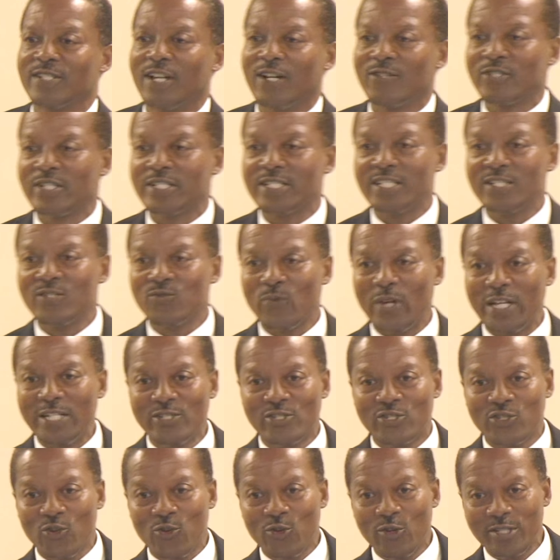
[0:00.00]
Now, this is
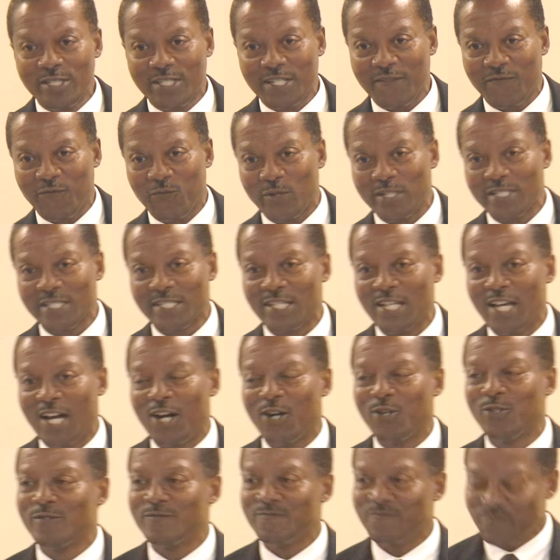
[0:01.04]
when Joseph was
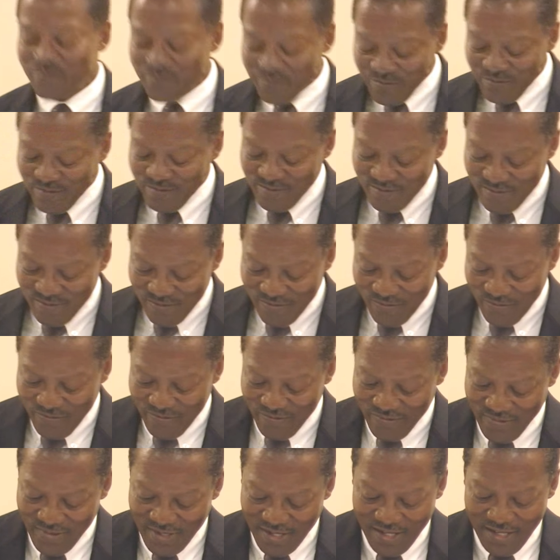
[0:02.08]
now
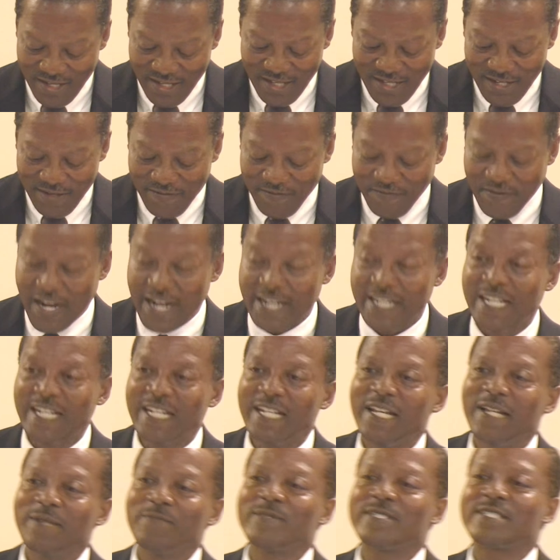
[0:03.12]

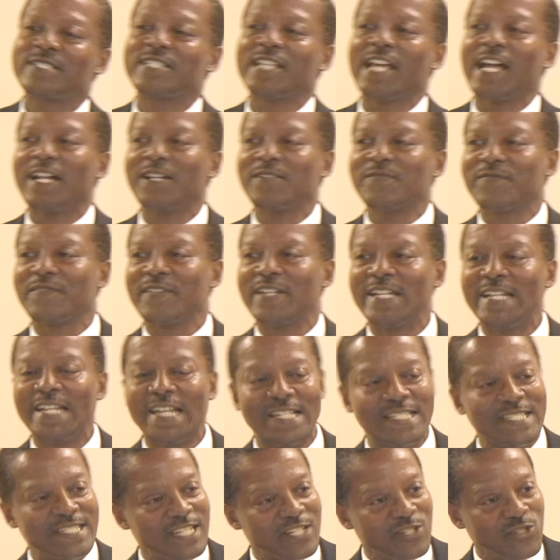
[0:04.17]
finding himself in
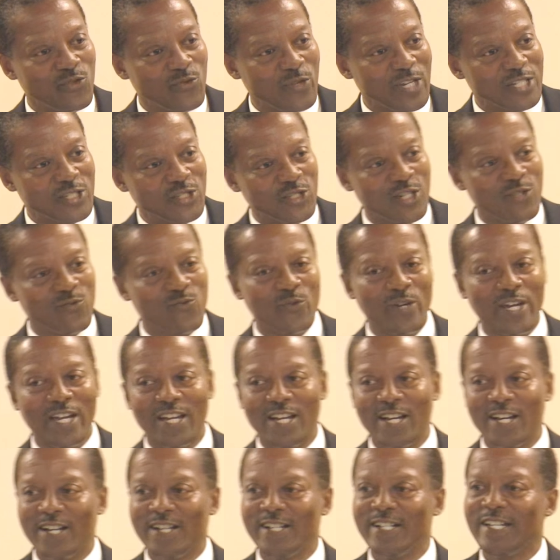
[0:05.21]
a situation
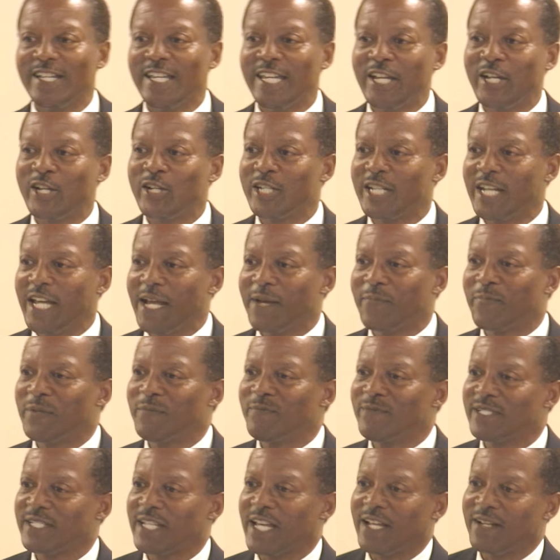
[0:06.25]
where he couldn't help
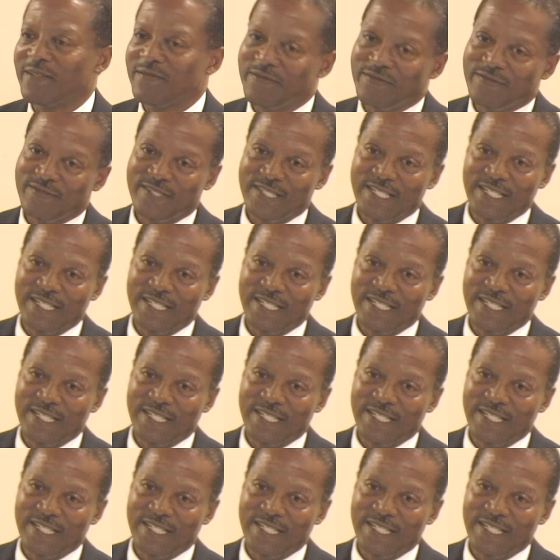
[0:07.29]
himself.